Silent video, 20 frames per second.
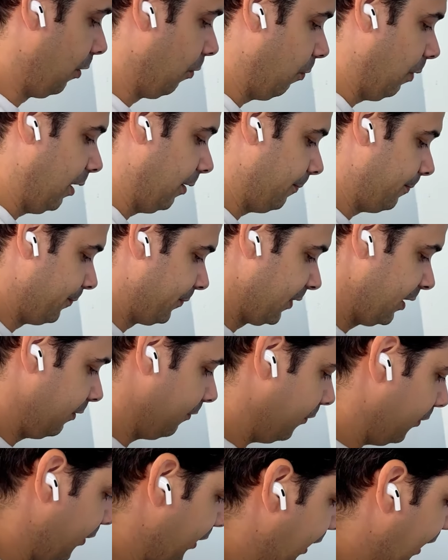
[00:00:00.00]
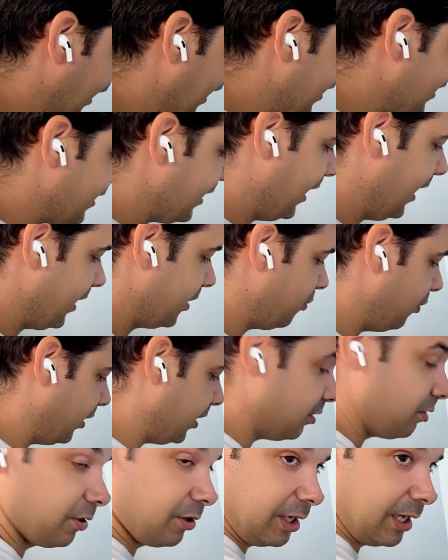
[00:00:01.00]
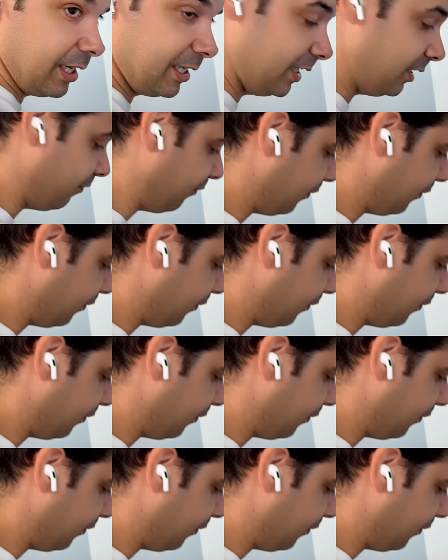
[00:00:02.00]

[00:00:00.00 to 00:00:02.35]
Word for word: Well, for the hats, actually, you're gonna need